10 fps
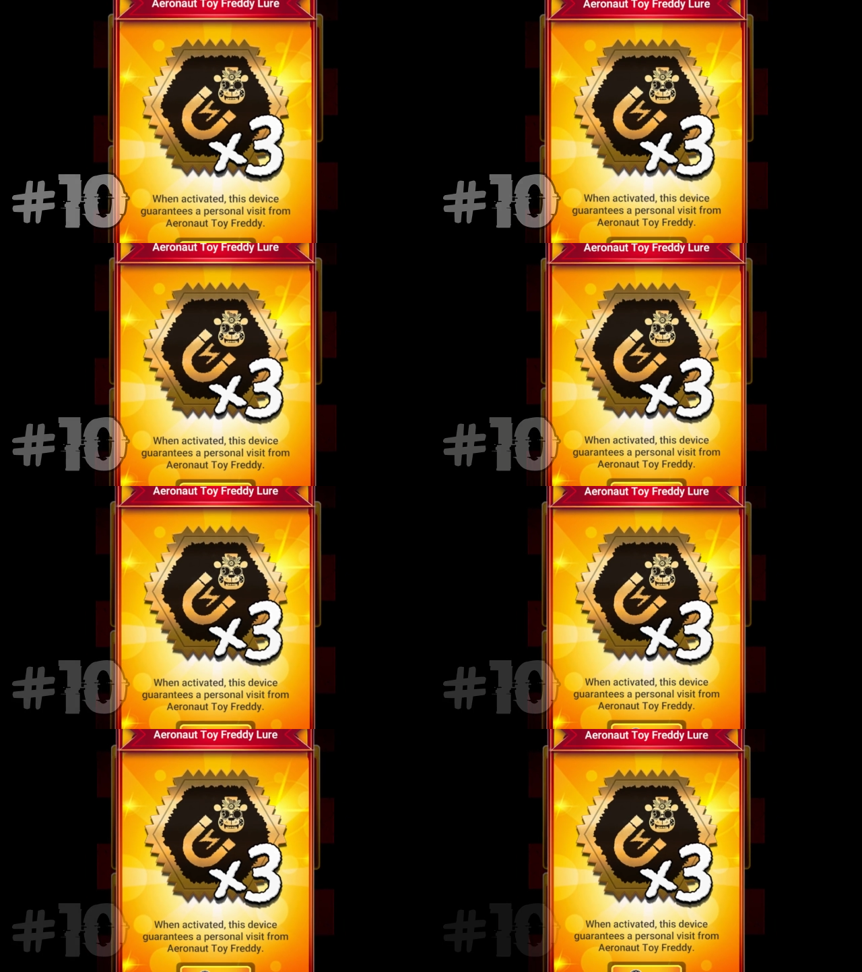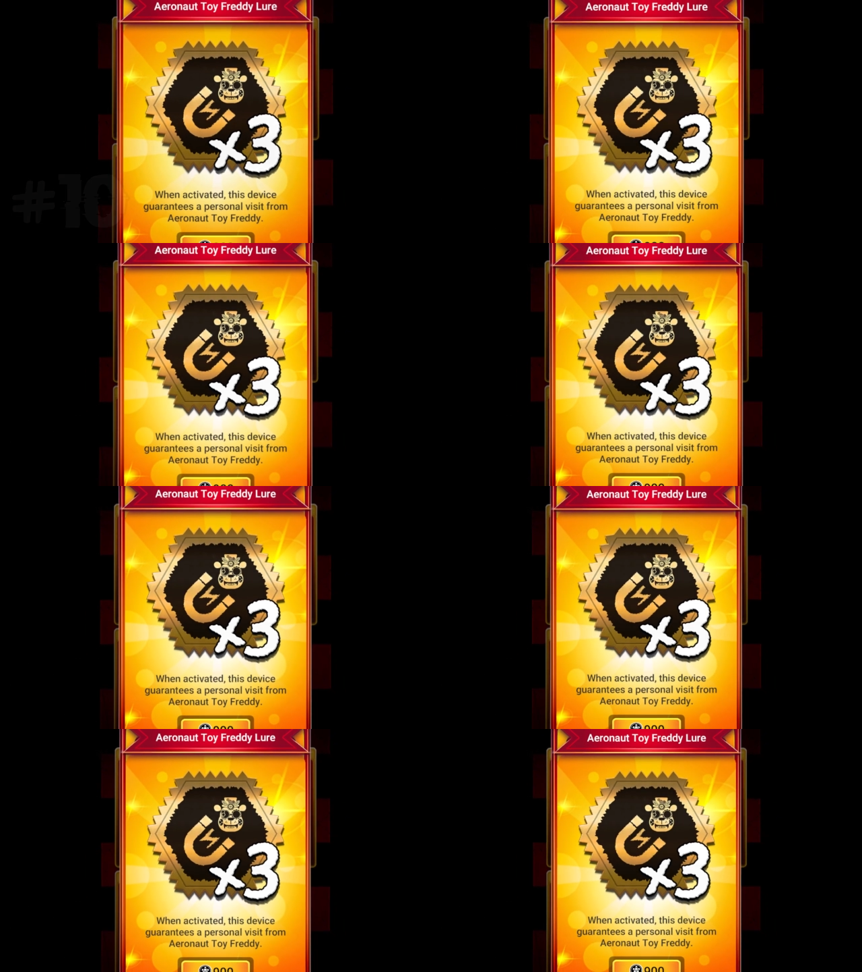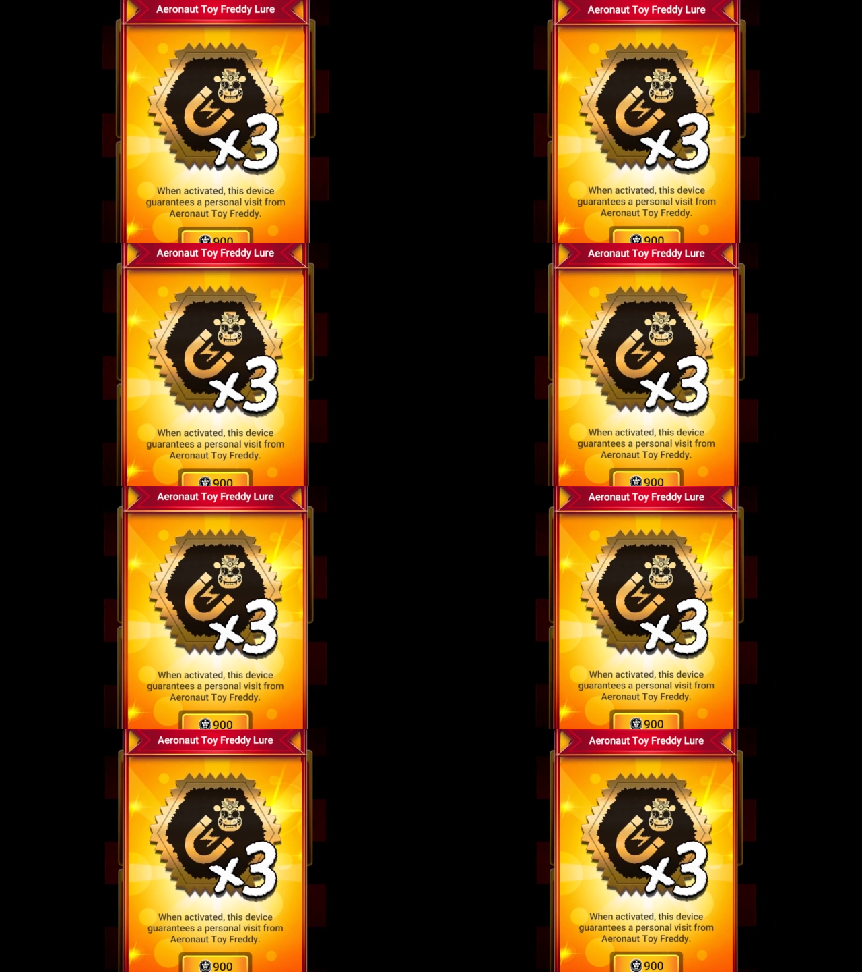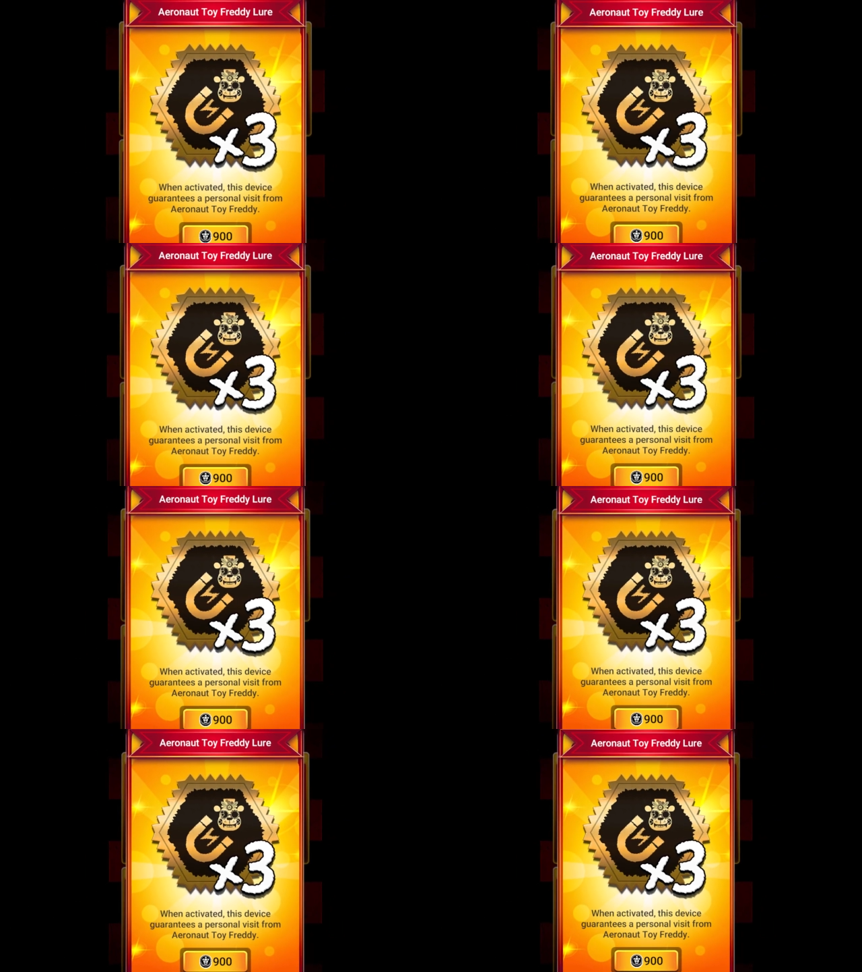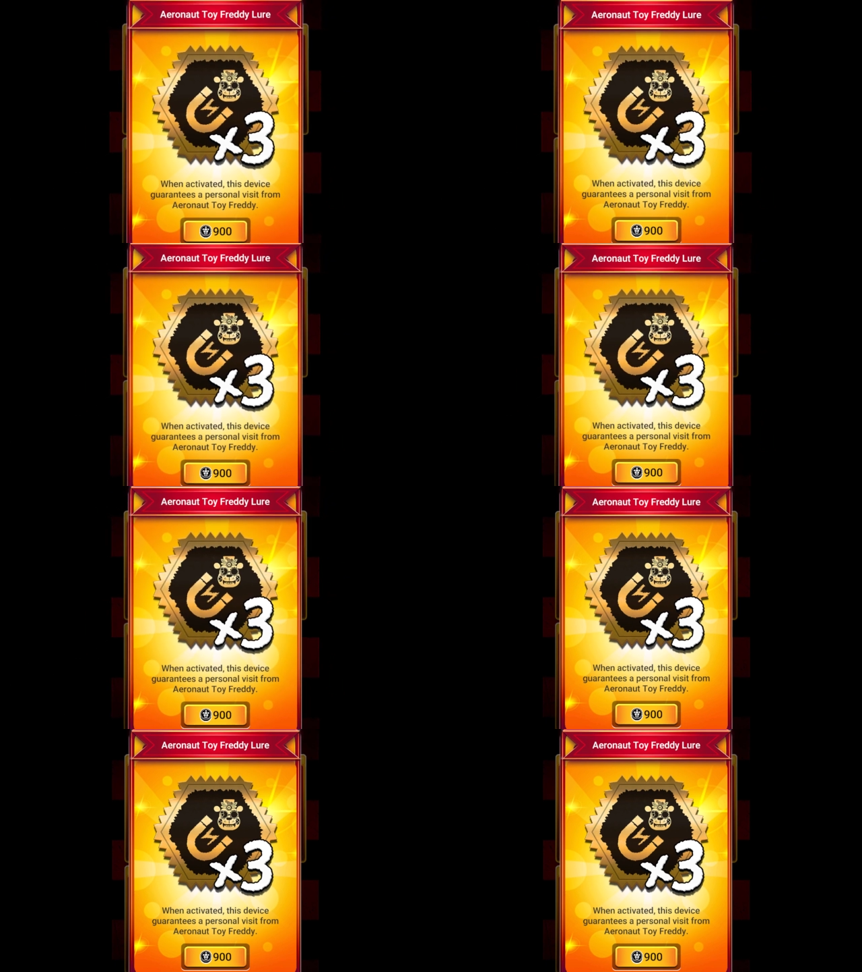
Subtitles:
No face is visible, so there are no lips to read.